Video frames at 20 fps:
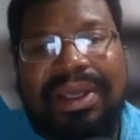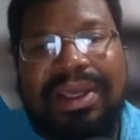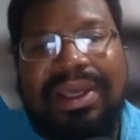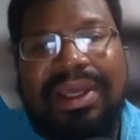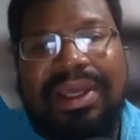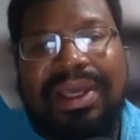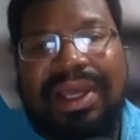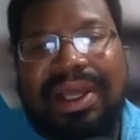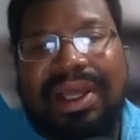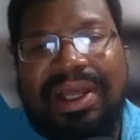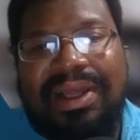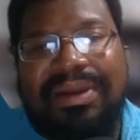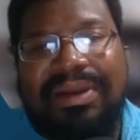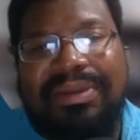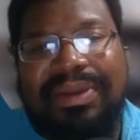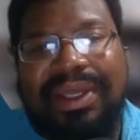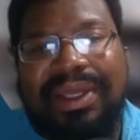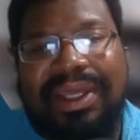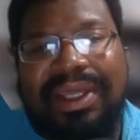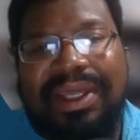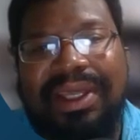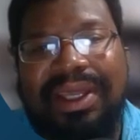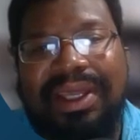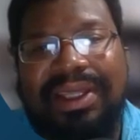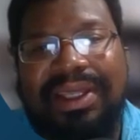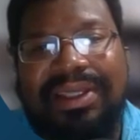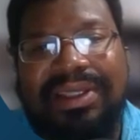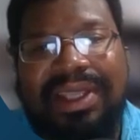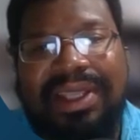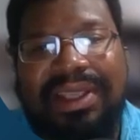
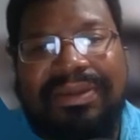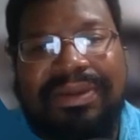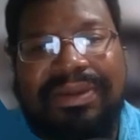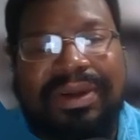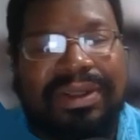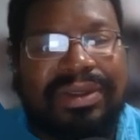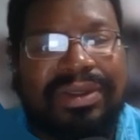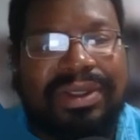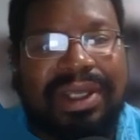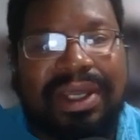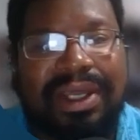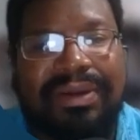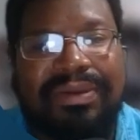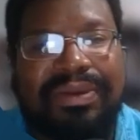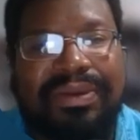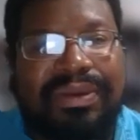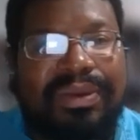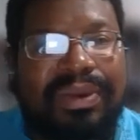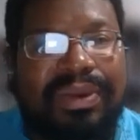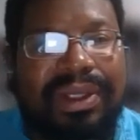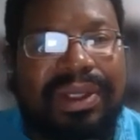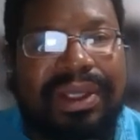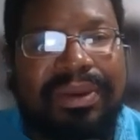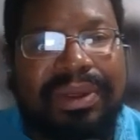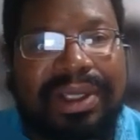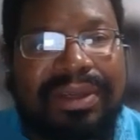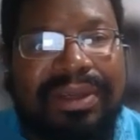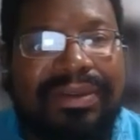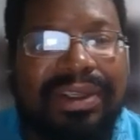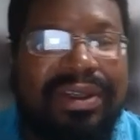As far as kind of when they were
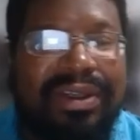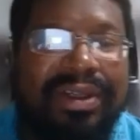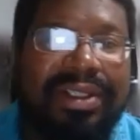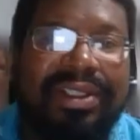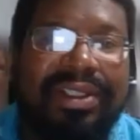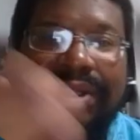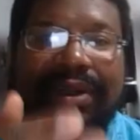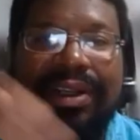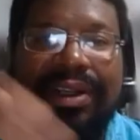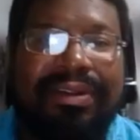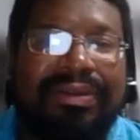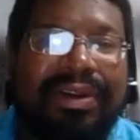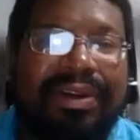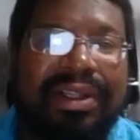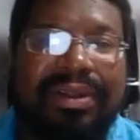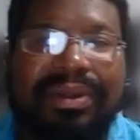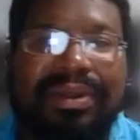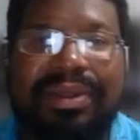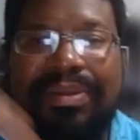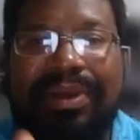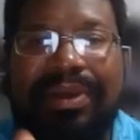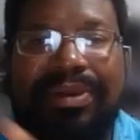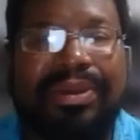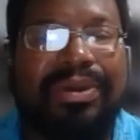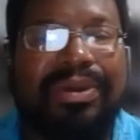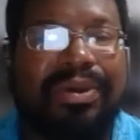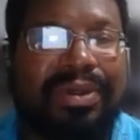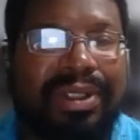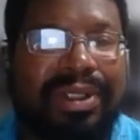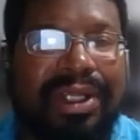living, you're still going to follow the
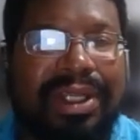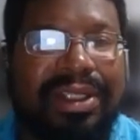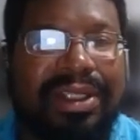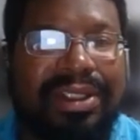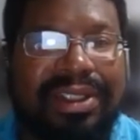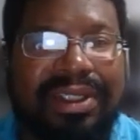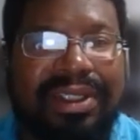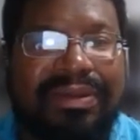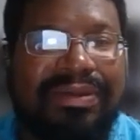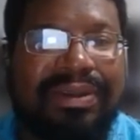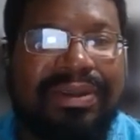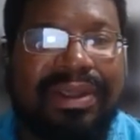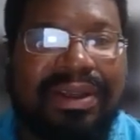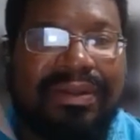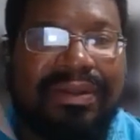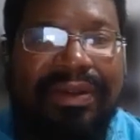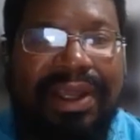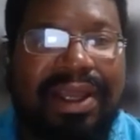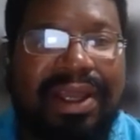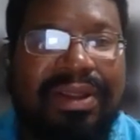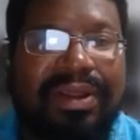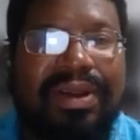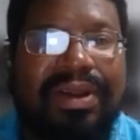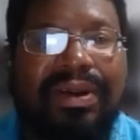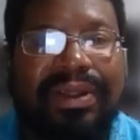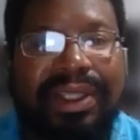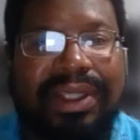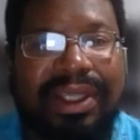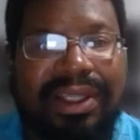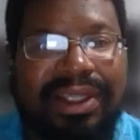biblical chronology of how
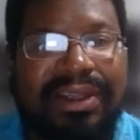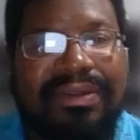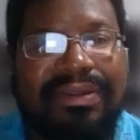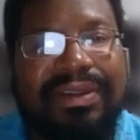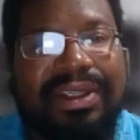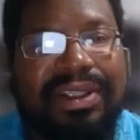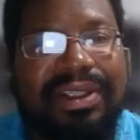long they lived.